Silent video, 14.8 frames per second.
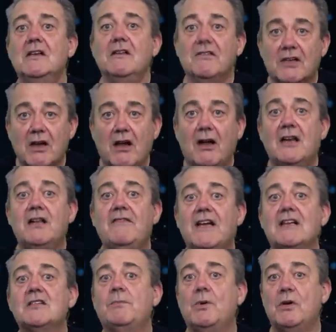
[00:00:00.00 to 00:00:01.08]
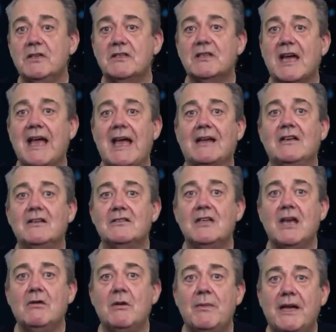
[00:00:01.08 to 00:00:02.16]
the kind of exploits that hackers
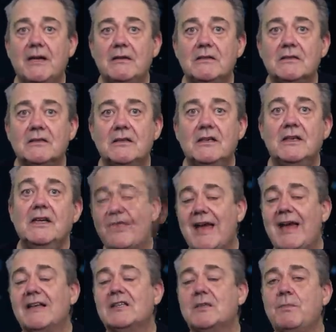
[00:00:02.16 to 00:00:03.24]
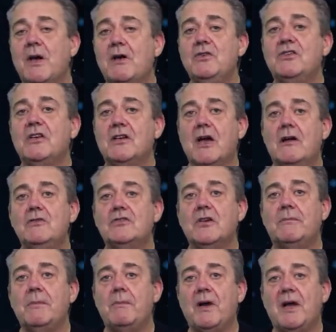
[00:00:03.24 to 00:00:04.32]
know about. That exposure goes
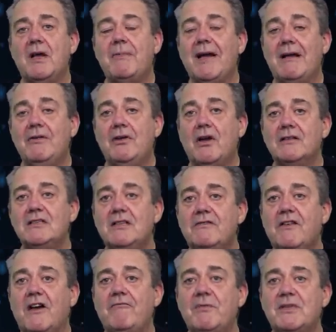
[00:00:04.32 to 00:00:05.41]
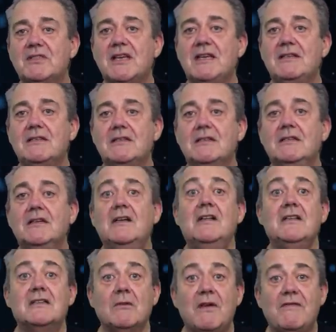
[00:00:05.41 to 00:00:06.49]
up by about 95%.
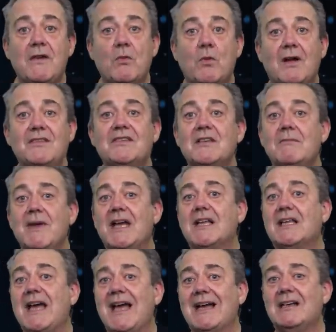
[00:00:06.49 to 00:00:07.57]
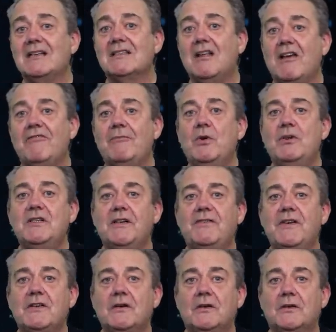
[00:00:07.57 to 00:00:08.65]
So if you want to make the hacker's life more
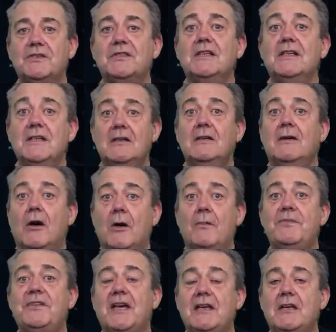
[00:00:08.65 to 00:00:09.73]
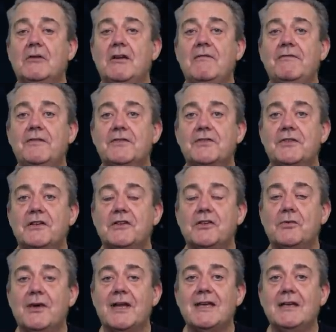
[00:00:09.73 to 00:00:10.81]
difficult, update your infrastructure
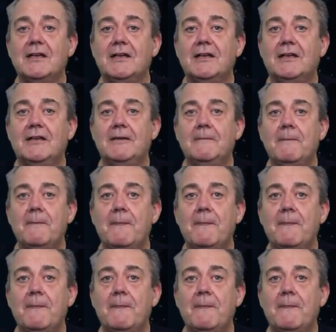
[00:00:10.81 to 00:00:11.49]
regularly.